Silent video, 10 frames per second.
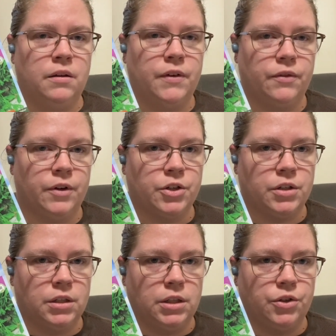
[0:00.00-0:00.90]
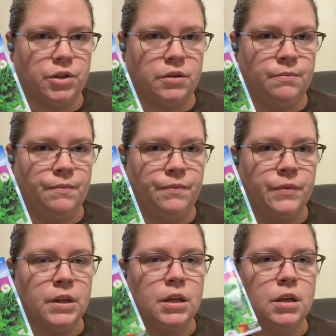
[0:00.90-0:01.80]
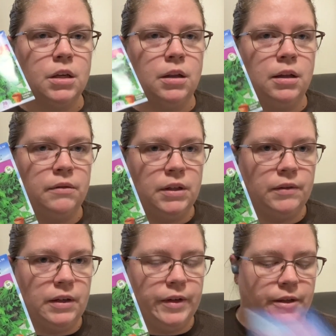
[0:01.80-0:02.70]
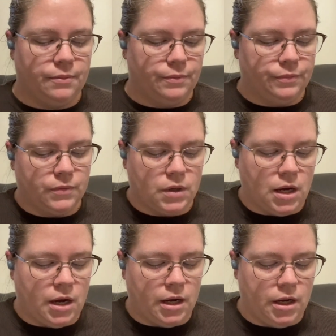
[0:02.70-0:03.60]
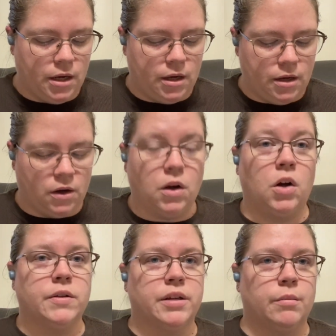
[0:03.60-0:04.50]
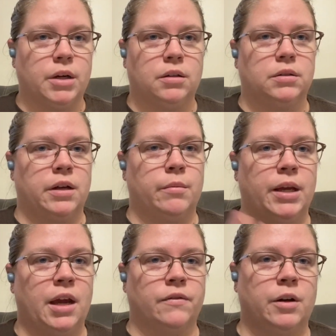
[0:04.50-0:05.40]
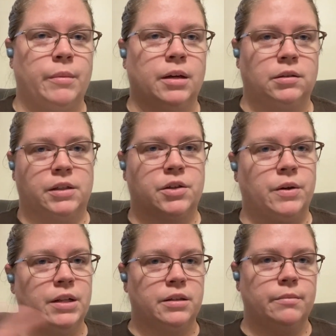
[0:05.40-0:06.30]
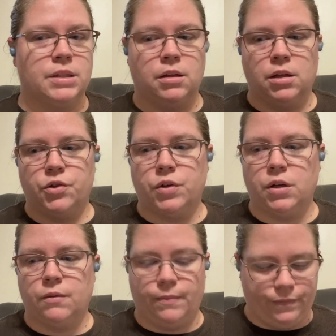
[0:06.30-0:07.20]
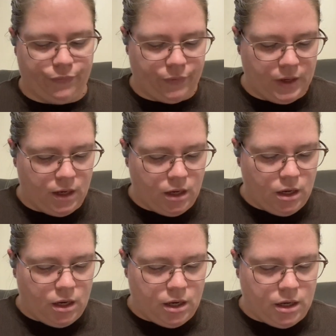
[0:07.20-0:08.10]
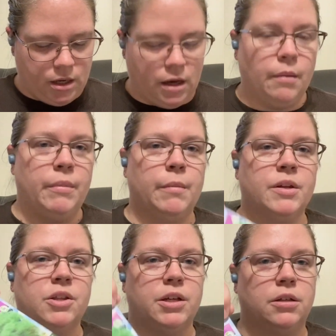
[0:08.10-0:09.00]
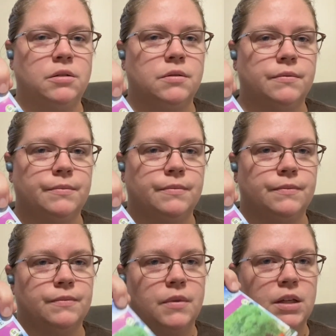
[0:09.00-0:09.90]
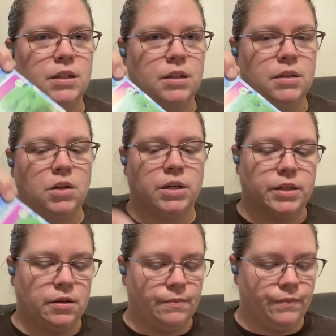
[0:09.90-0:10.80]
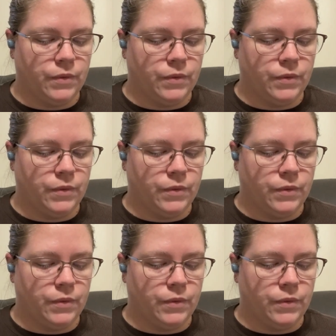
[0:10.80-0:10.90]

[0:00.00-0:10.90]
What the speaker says: fresh cilantro. Love, love, love it. All summer, I'm like, every meal, let's go get some cilantro. Mammoth dill. This is awesome.